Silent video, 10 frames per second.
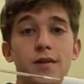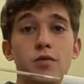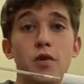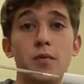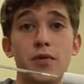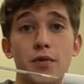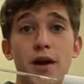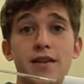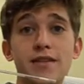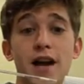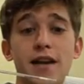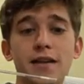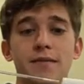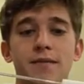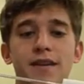You want to put the right side in.
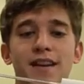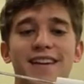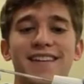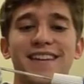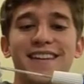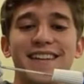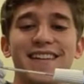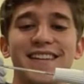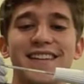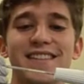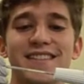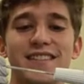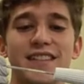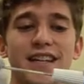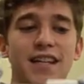Just
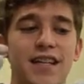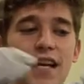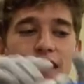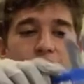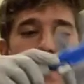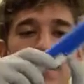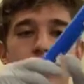click it in like that.